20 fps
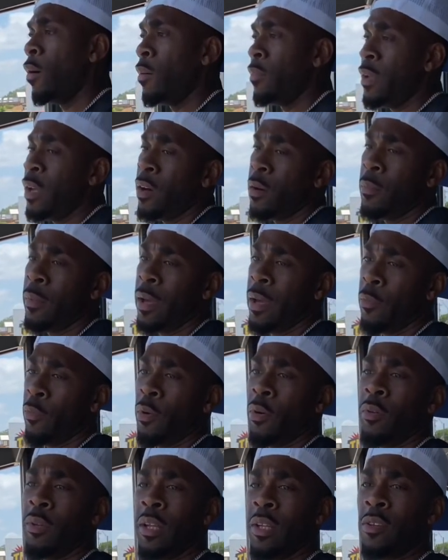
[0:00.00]
yeah, man,
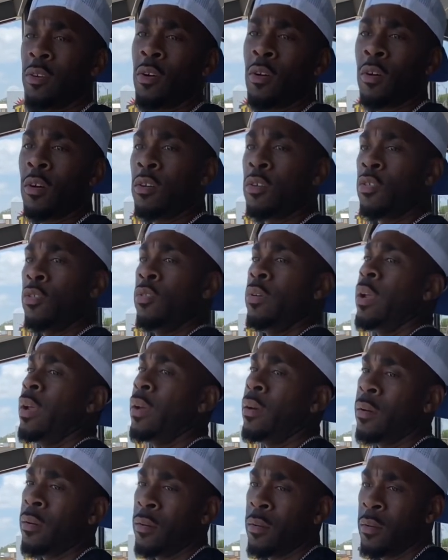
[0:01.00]
we're gonna let the car cool
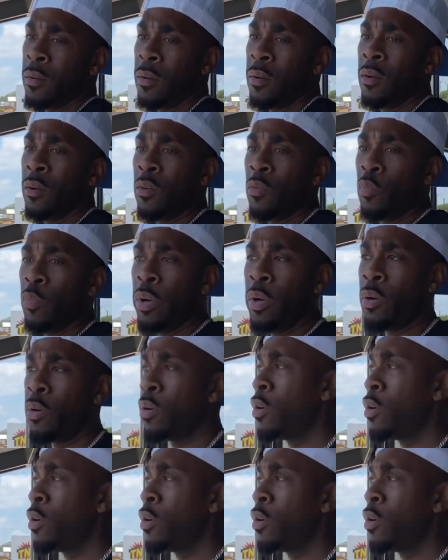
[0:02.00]
down. We're gonna